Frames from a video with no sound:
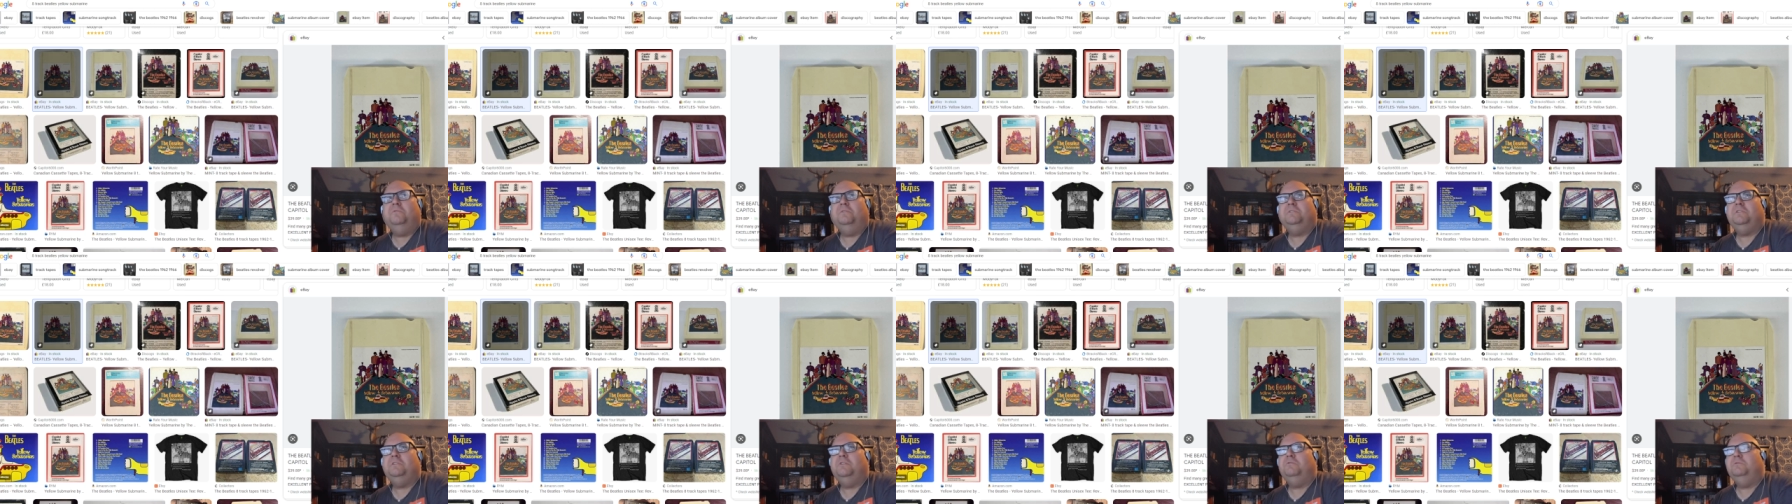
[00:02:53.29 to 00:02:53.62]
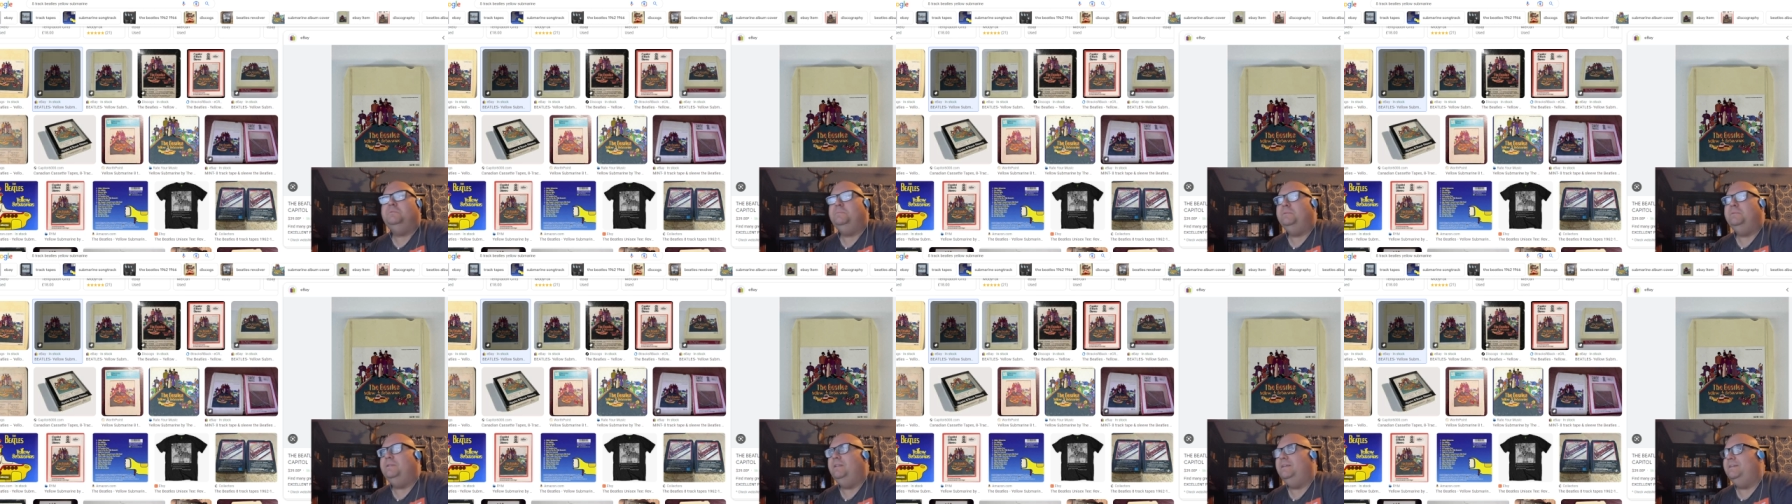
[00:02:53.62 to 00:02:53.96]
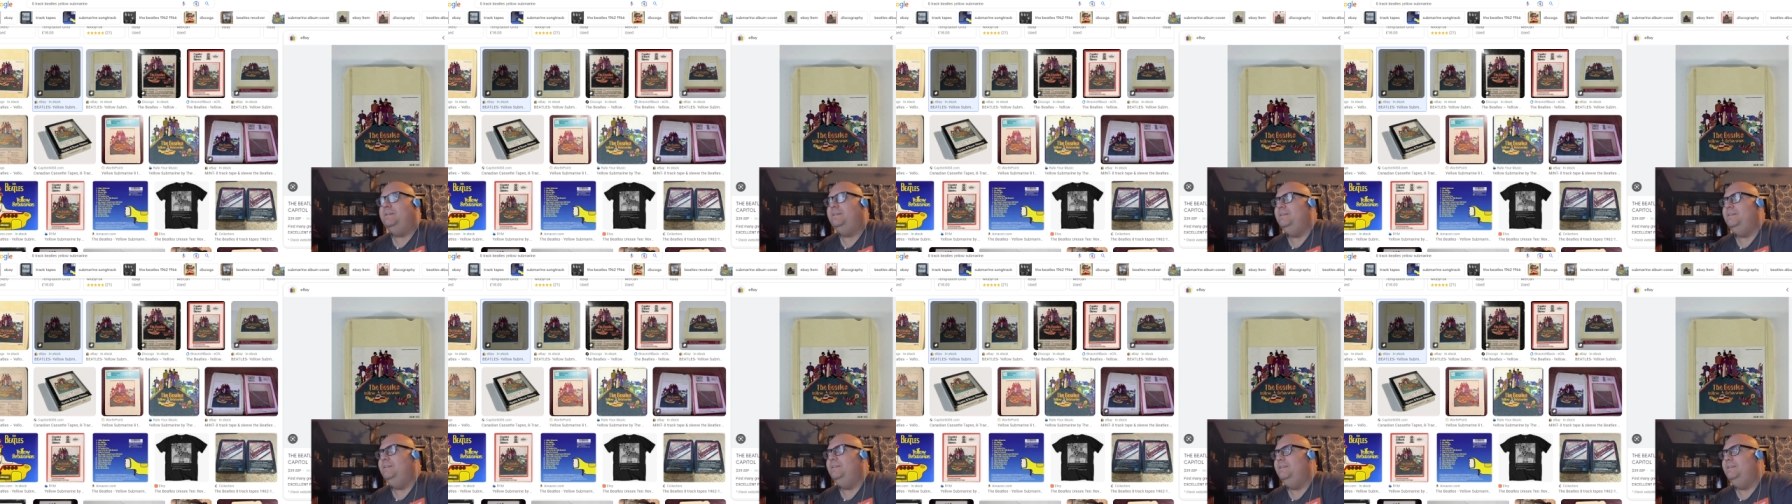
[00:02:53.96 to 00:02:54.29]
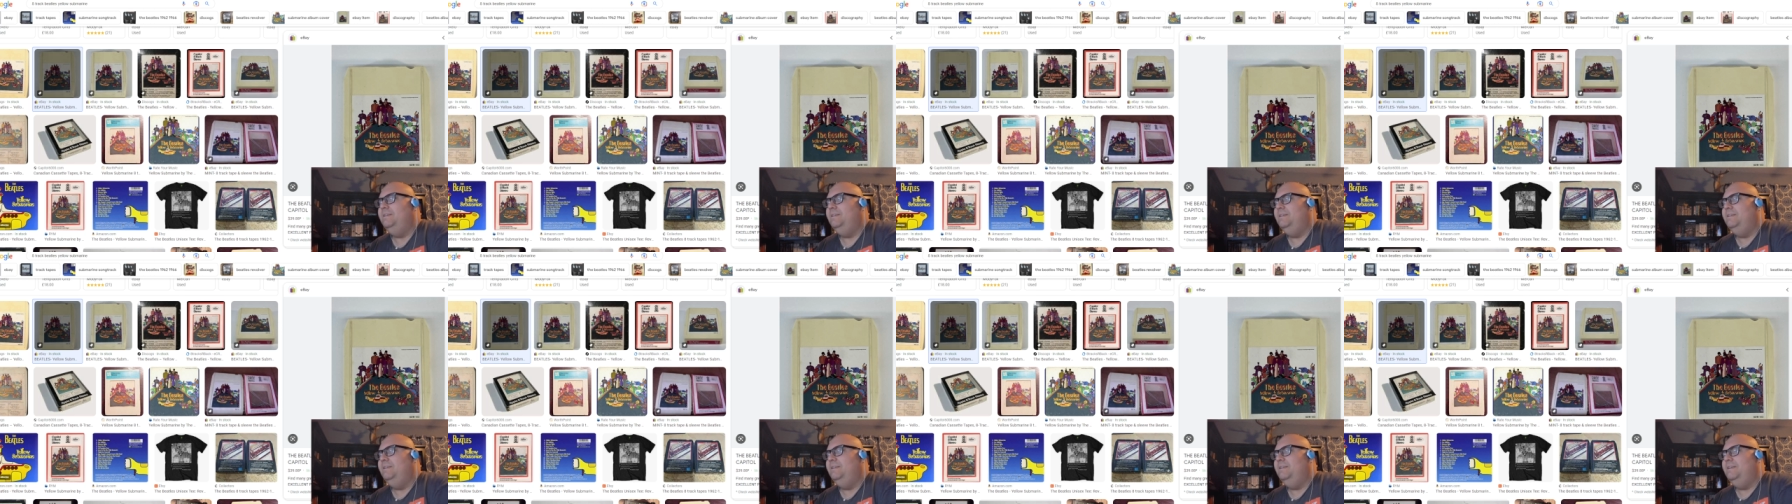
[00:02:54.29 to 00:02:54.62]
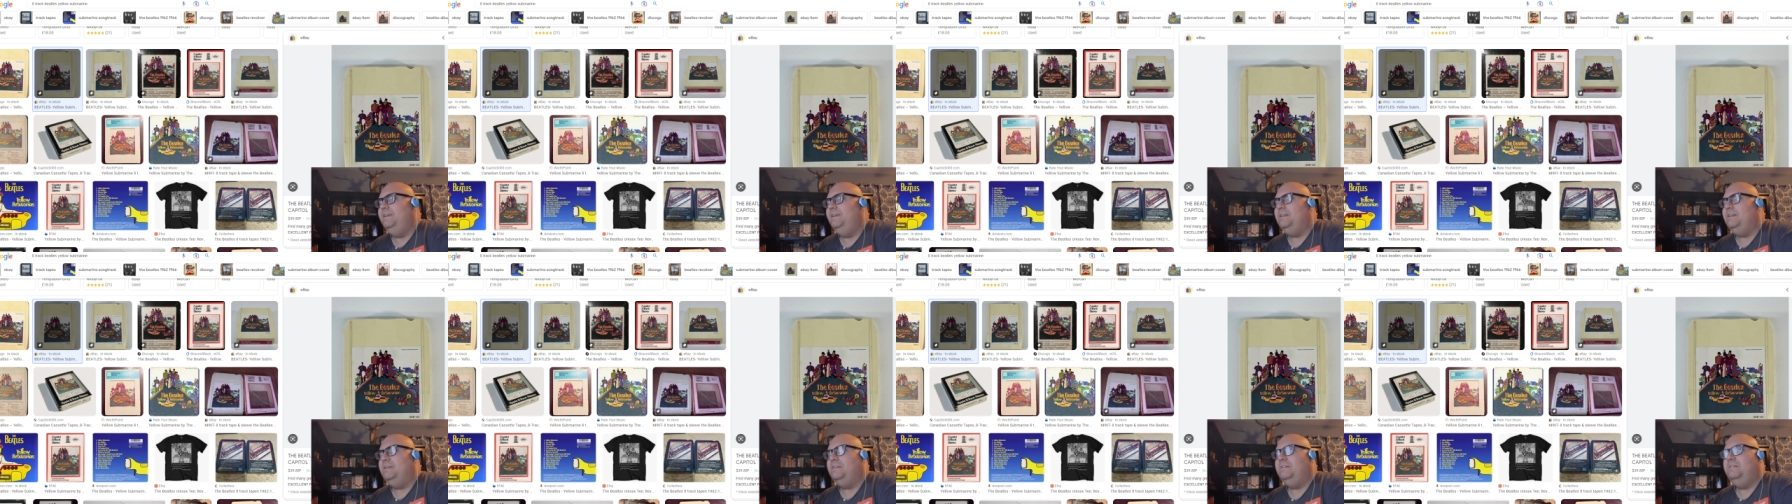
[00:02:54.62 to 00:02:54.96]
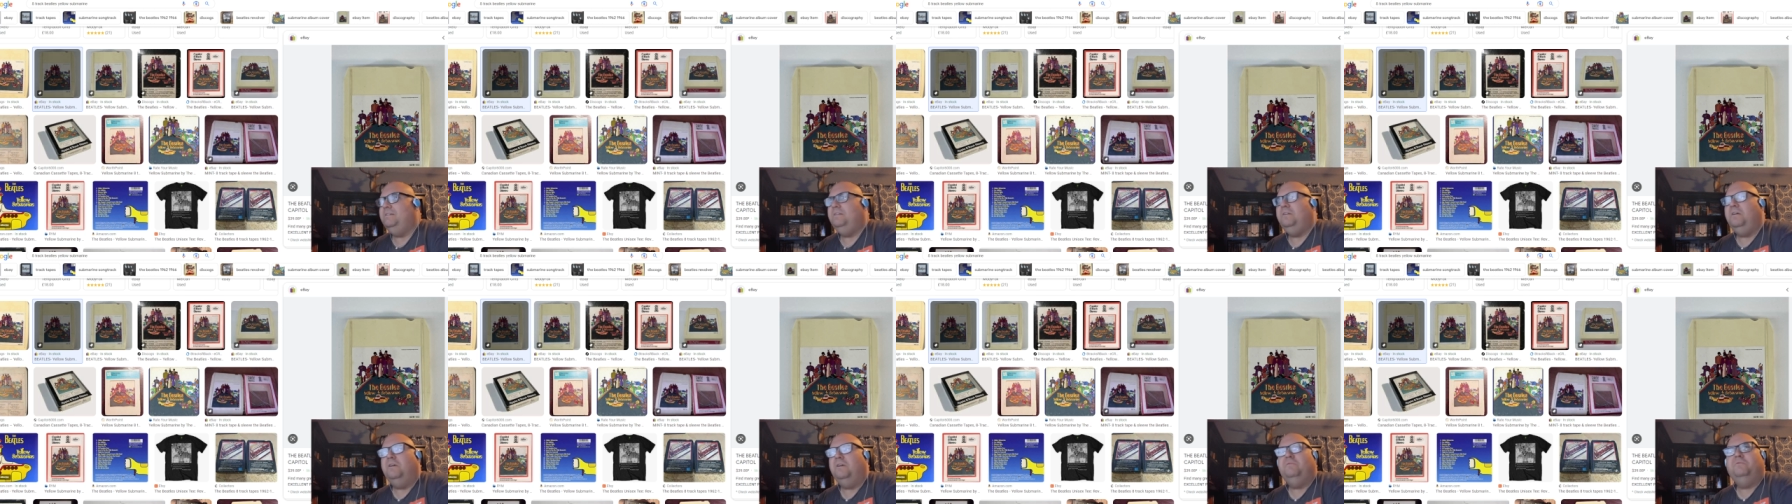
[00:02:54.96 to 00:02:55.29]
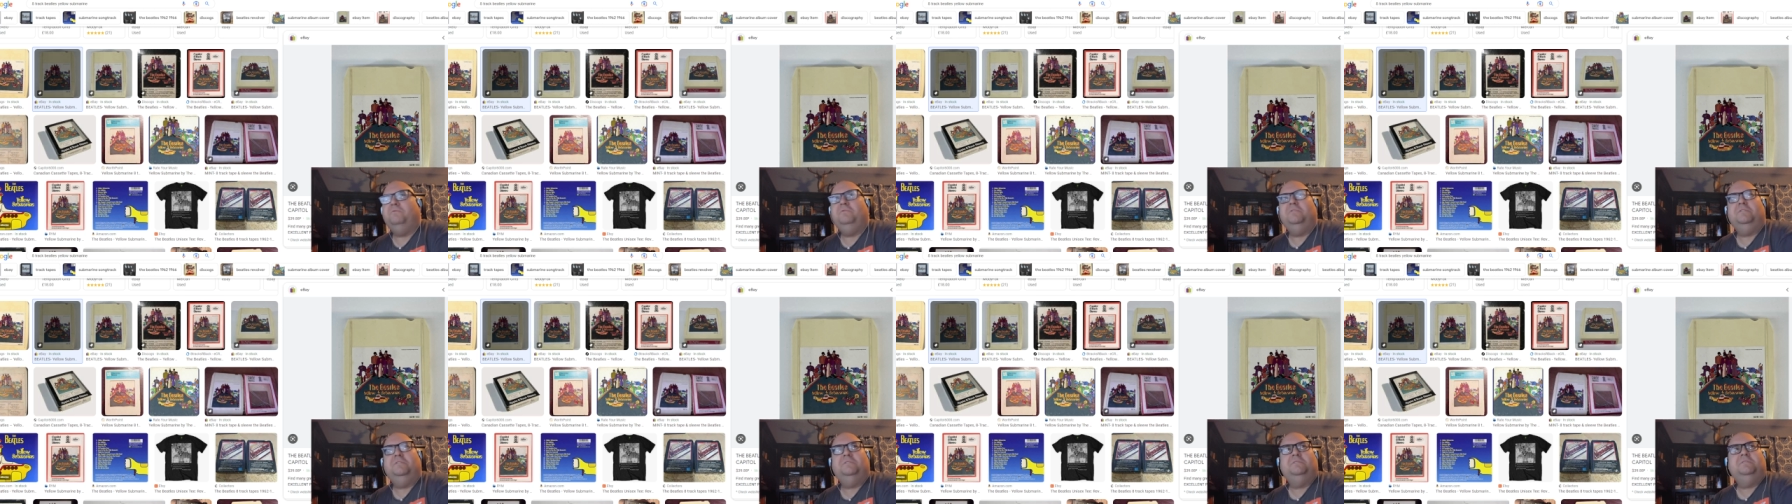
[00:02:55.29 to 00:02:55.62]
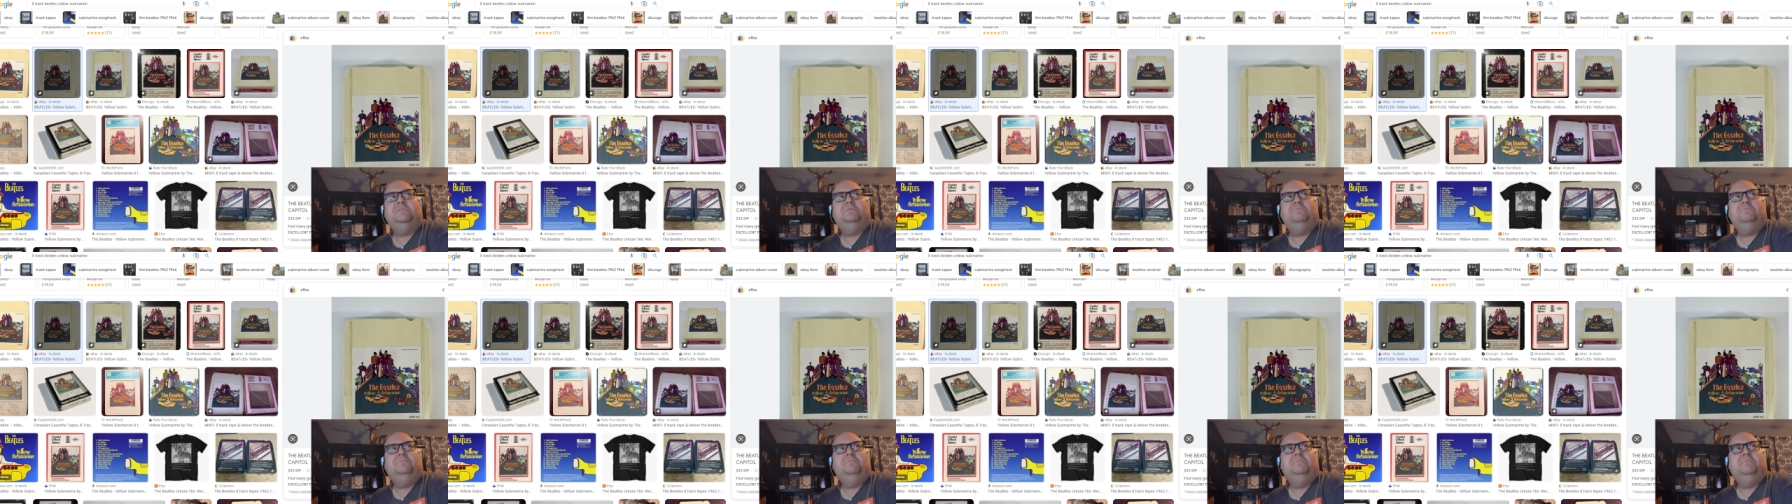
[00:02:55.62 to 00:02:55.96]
It's always been like at a conference